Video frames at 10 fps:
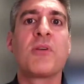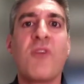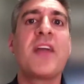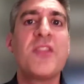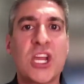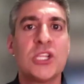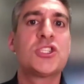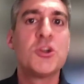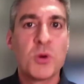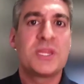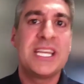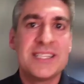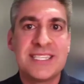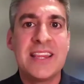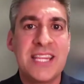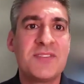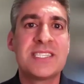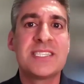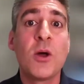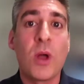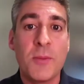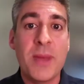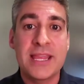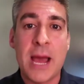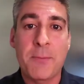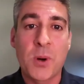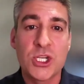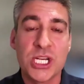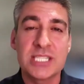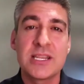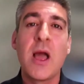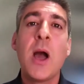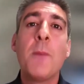provide the consumer with the incentive to still want to make that purchase.